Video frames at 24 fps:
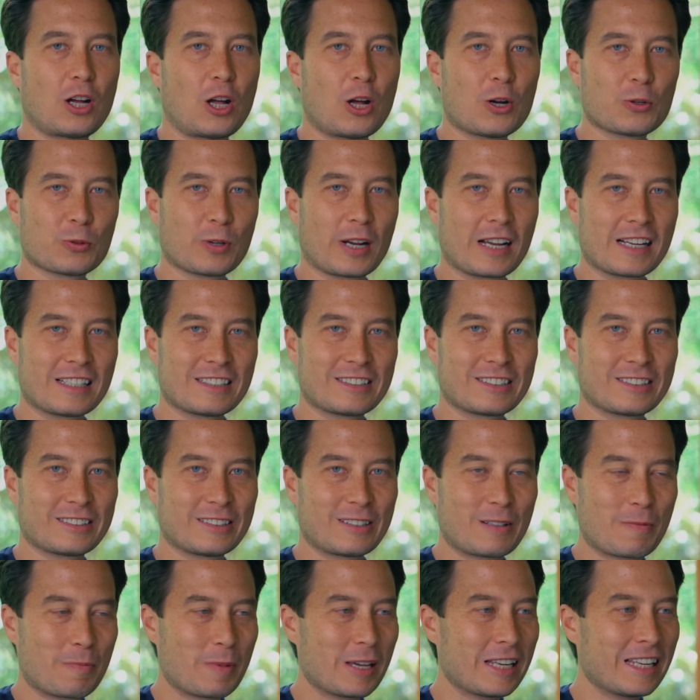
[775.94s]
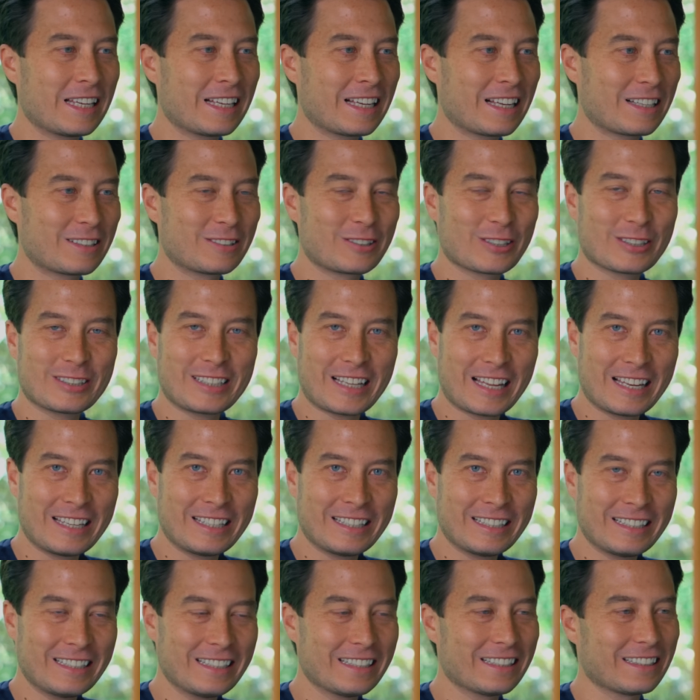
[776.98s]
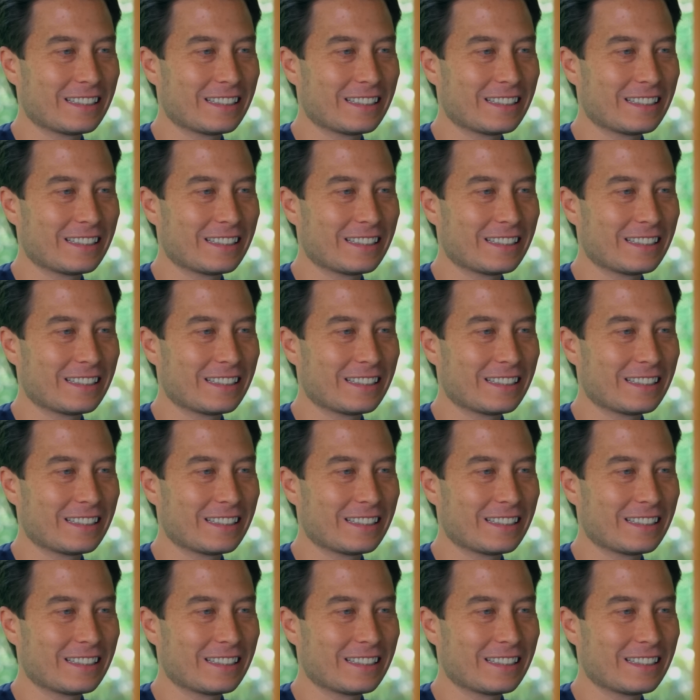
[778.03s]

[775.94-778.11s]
All right, the meeting has just ended,